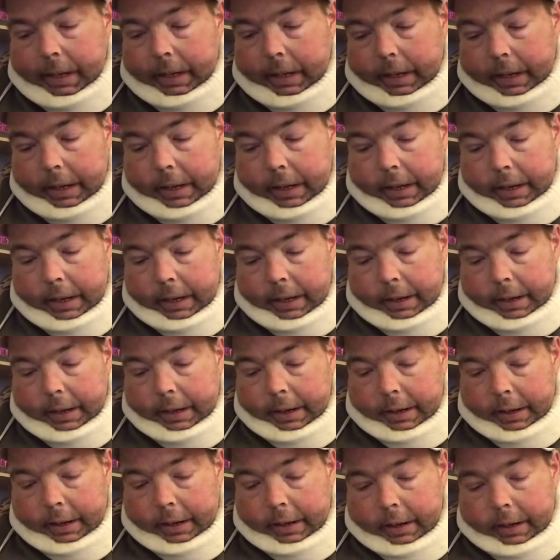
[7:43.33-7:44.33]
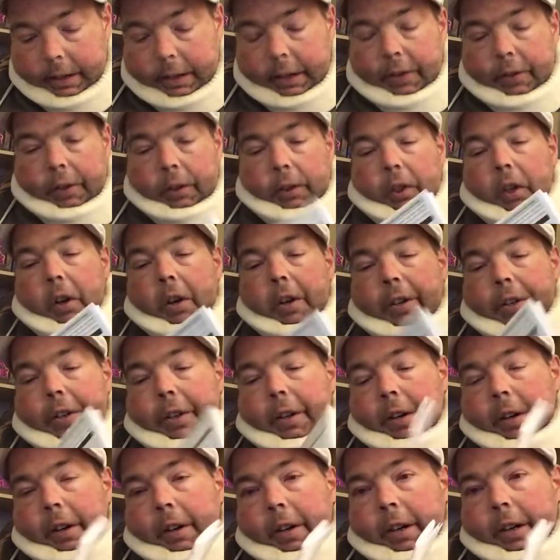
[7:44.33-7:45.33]
and another
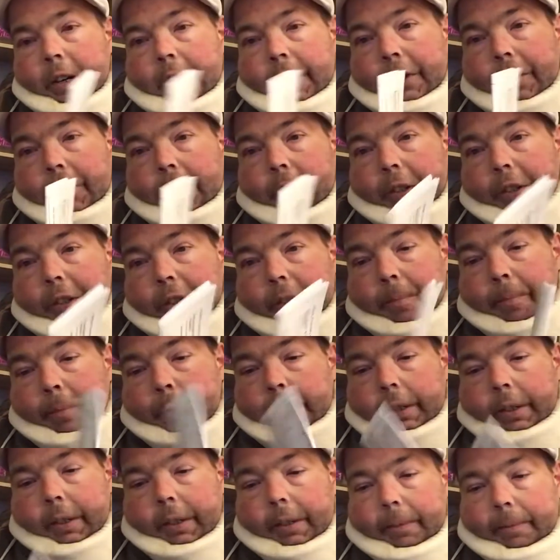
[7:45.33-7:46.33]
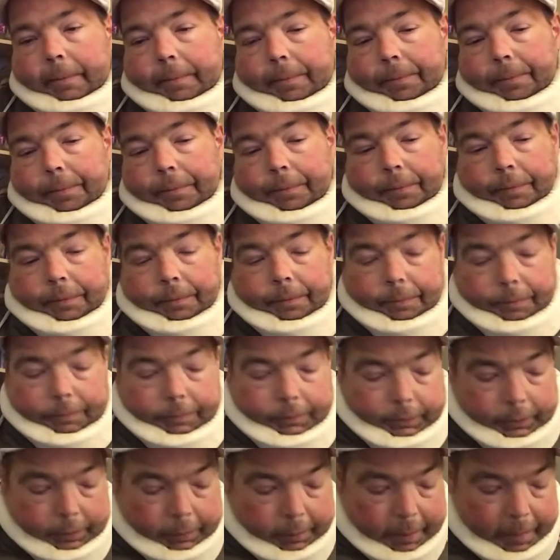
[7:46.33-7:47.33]
larger instruction book.
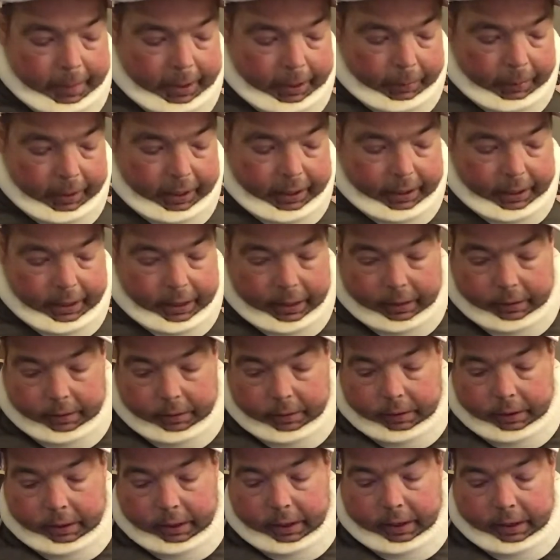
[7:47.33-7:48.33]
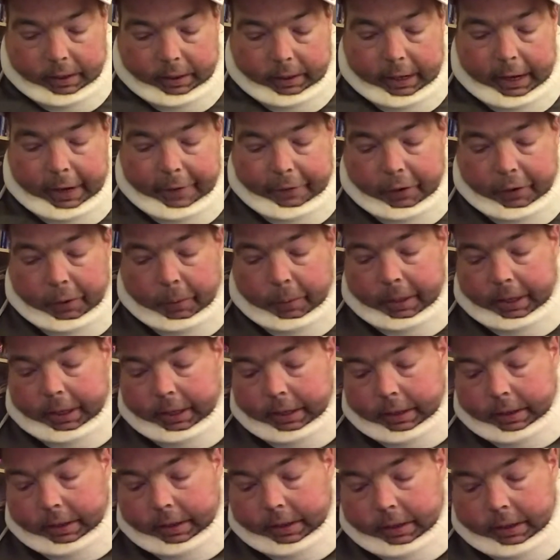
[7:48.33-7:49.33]
We may read that after we
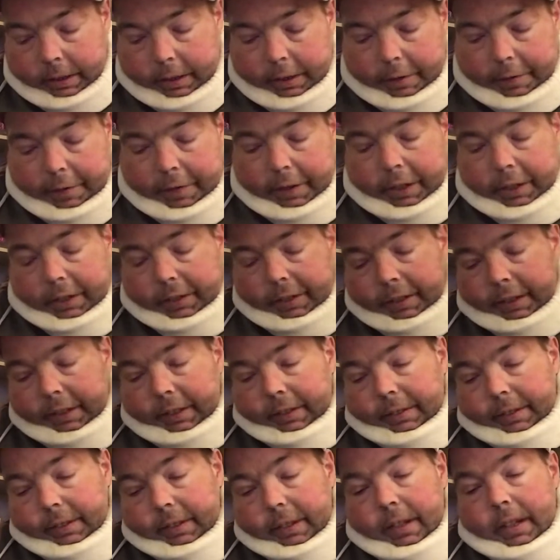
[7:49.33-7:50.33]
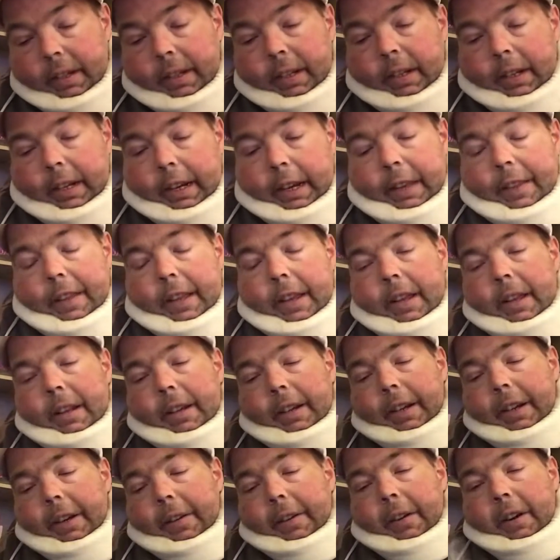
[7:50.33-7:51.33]
finish this. And then
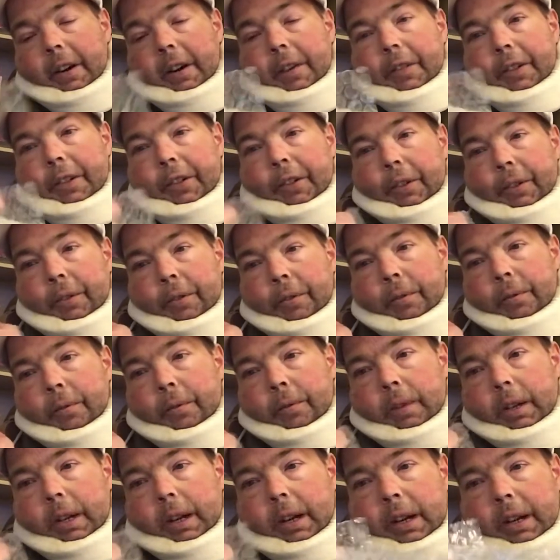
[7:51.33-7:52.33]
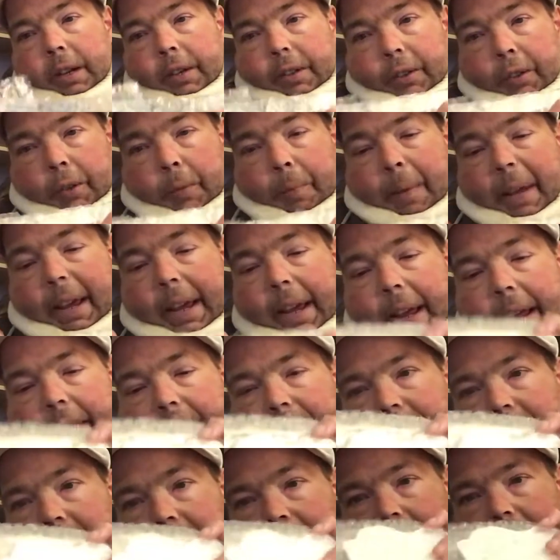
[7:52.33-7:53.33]
here are the two pads
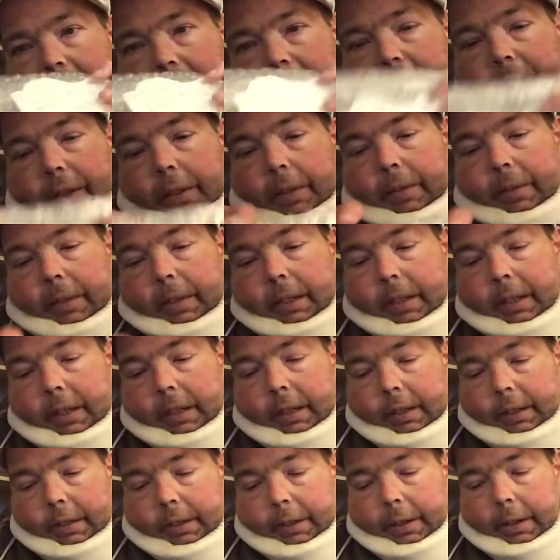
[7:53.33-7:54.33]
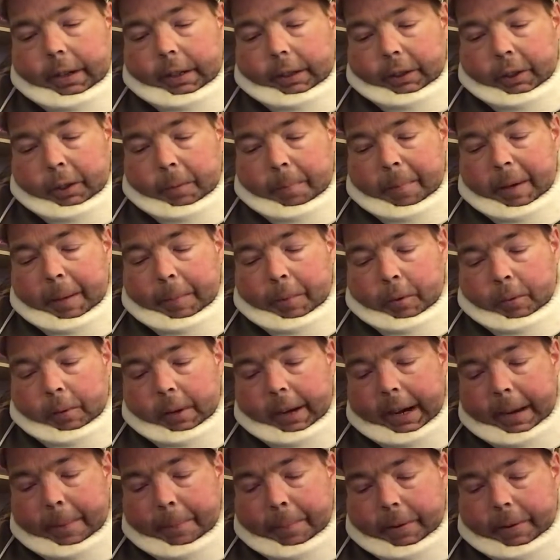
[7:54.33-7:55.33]
that they give you. They're in a little bubble wrap.